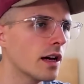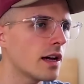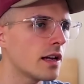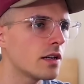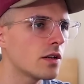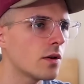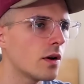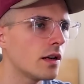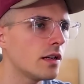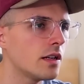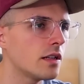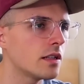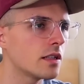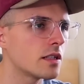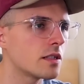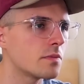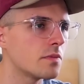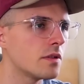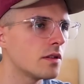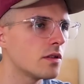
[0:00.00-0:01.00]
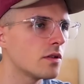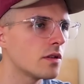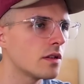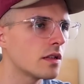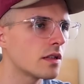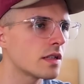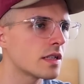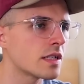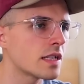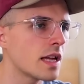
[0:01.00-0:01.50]
I had no idea they've been doing
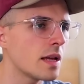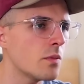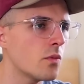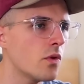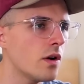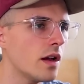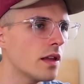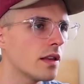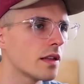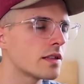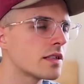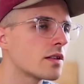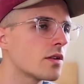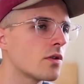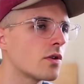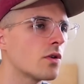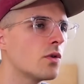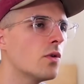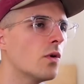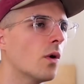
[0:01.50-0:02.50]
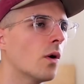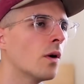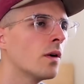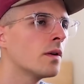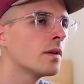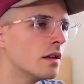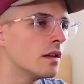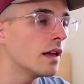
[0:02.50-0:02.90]
it the same way. That's so cool.